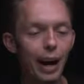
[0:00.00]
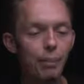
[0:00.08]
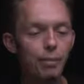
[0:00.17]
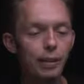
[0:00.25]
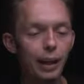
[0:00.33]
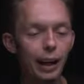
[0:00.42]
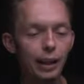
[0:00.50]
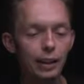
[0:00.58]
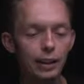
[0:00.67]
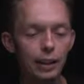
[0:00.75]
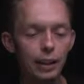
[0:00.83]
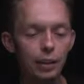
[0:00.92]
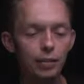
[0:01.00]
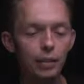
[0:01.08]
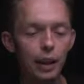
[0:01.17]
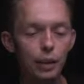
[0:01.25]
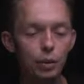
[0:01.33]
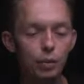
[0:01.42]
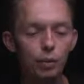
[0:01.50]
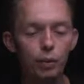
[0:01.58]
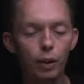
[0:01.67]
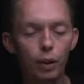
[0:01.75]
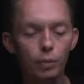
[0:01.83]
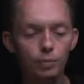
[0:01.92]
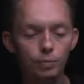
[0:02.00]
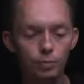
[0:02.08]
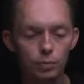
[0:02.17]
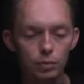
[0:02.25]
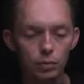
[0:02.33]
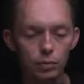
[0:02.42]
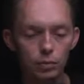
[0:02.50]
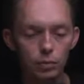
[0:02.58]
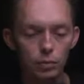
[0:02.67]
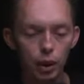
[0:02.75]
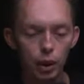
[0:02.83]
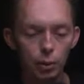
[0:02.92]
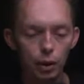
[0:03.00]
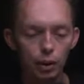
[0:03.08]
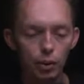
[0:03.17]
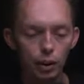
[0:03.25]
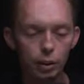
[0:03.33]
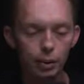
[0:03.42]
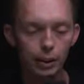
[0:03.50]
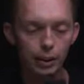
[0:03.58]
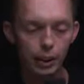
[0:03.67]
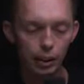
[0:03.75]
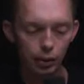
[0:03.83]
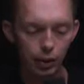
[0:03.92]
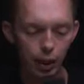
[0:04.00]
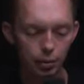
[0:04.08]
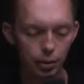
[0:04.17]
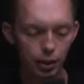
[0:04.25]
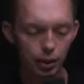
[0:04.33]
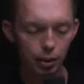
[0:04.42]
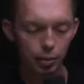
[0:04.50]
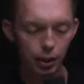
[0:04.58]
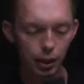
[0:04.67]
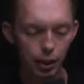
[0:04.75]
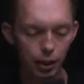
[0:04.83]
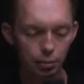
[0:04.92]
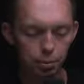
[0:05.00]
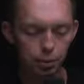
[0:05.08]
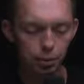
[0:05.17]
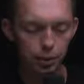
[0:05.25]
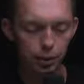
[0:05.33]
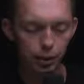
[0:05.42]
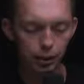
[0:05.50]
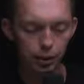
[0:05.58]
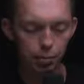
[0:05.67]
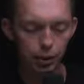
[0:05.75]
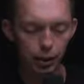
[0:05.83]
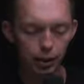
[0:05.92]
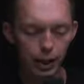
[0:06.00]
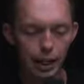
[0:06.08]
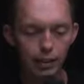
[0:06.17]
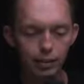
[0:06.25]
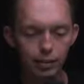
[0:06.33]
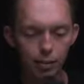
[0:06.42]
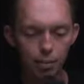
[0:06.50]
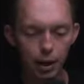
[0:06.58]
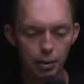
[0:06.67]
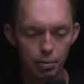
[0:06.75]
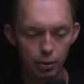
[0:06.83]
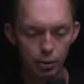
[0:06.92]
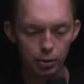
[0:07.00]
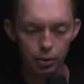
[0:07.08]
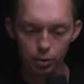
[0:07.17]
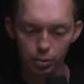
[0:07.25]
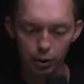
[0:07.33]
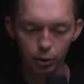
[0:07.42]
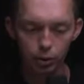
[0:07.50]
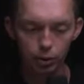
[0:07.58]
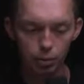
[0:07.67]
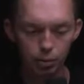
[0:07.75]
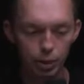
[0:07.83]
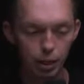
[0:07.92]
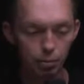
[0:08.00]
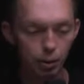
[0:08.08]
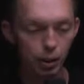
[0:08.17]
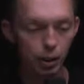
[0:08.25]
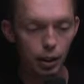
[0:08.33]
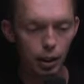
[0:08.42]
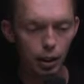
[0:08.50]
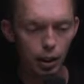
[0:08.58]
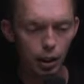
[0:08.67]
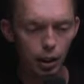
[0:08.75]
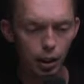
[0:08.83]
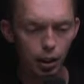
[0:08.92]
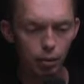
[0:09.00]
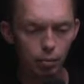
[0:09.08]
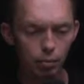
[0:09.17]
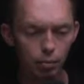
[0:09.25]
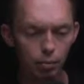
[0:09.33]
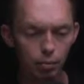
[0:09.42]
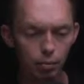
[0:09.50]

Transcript: apps that I get value from, we already talked about the Kindle app. We talked about Audible. We talked about Instapaper. Those are the big ones for me. But the